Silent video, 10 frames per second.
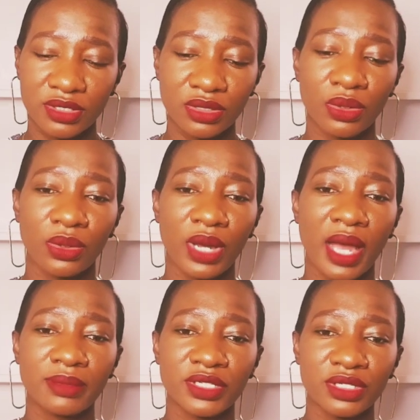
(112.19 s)
So
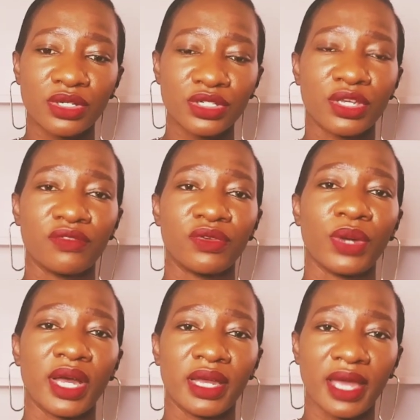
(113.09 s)
I'm just going to give you
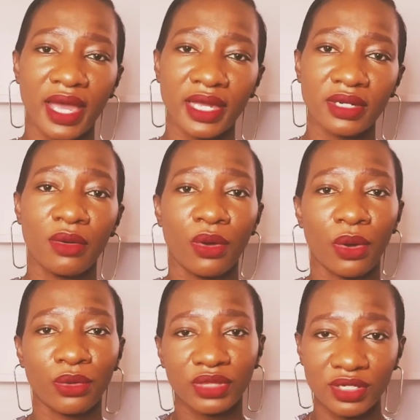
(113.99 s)
a guide
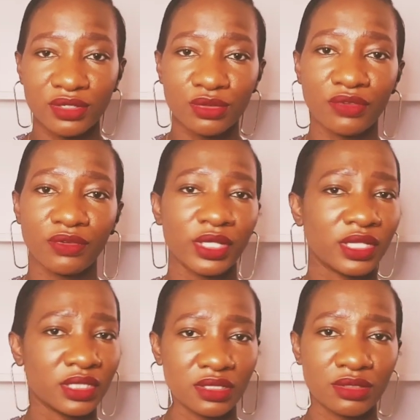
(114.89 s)
on things to avoid,
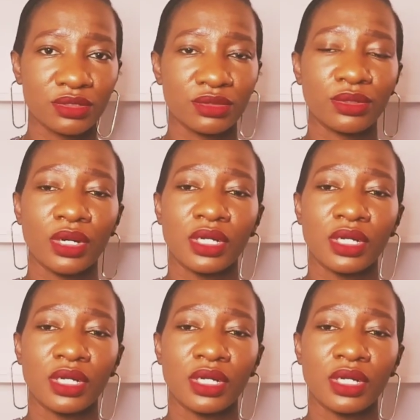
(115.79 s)
things to do,